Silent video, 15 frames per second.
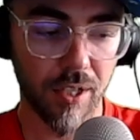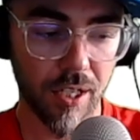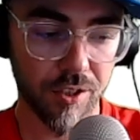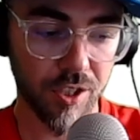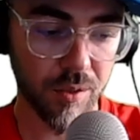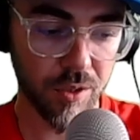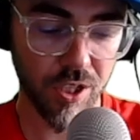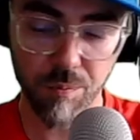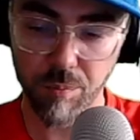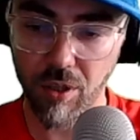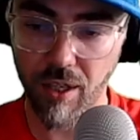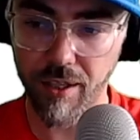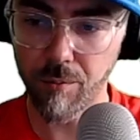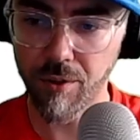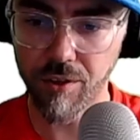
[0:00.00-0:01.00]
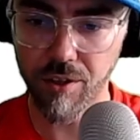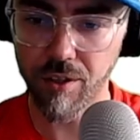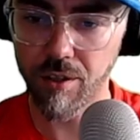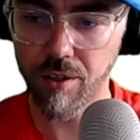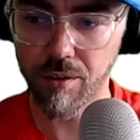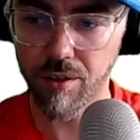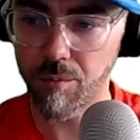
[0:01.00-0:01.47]
just play with
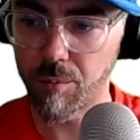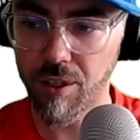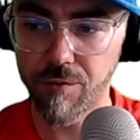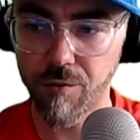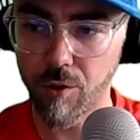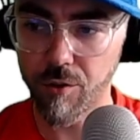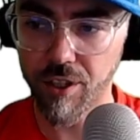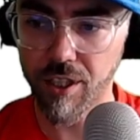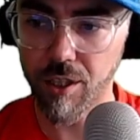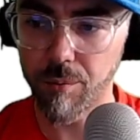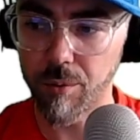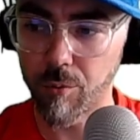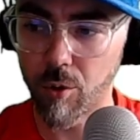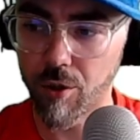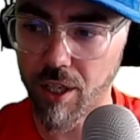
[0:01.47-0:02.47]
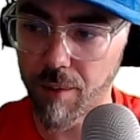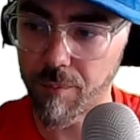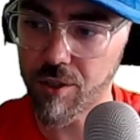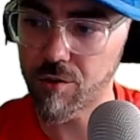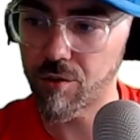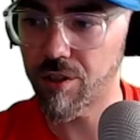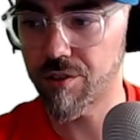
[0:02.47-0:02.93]
the midfield and get a bit more chemistry.